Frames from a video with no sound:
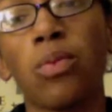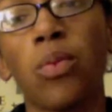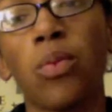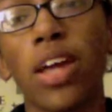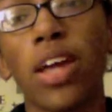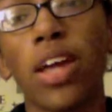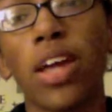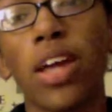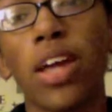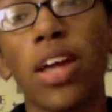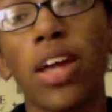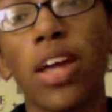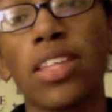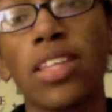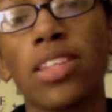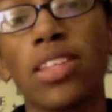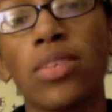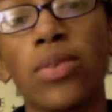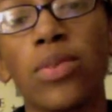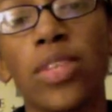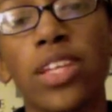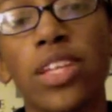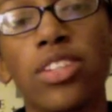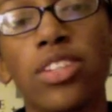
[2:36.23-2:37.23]
What is
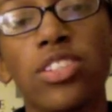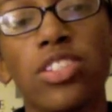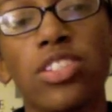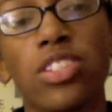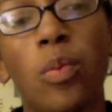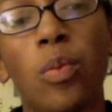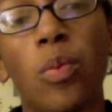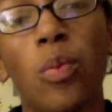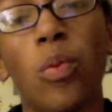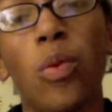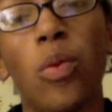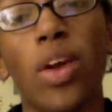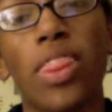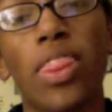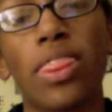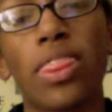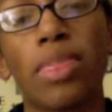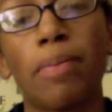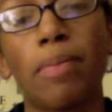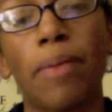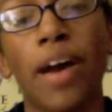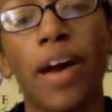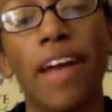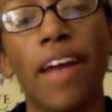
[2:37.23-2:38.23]
the relationship with
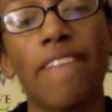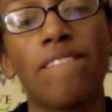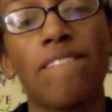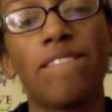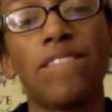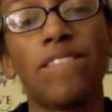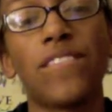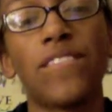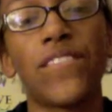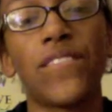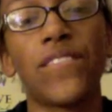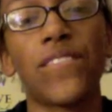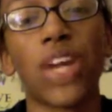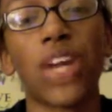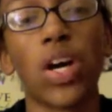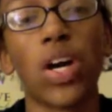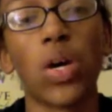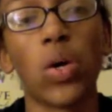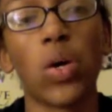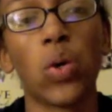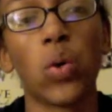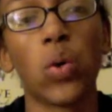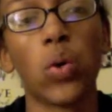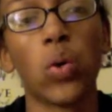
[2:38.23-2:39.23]
my
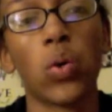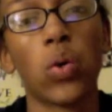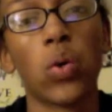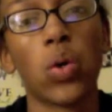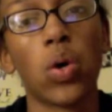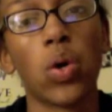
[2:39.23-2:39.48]
phone?